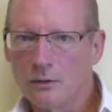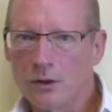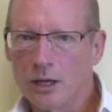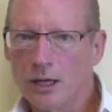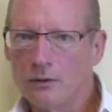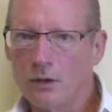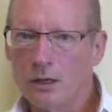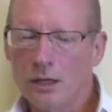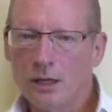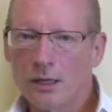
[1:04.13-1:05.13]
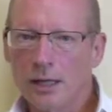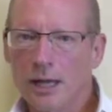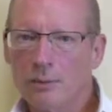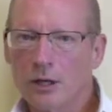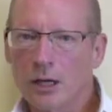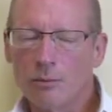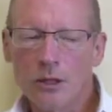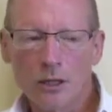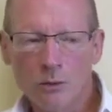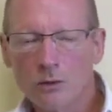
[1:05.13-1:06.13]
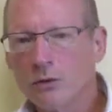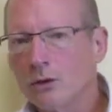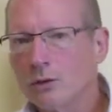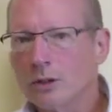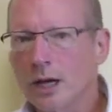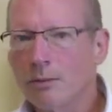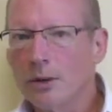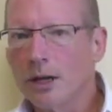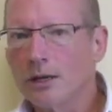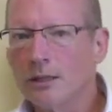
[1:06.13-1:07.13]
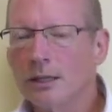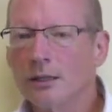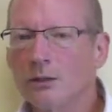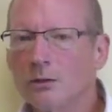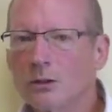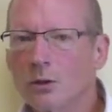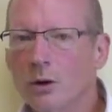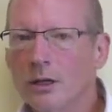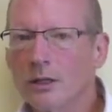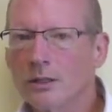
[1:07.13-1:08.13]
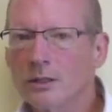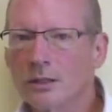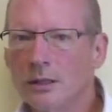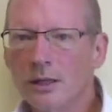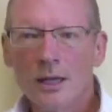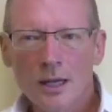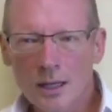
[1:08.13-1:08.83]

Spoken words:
with a heavy laptop. He can refer to his iPad and take notes quite easily and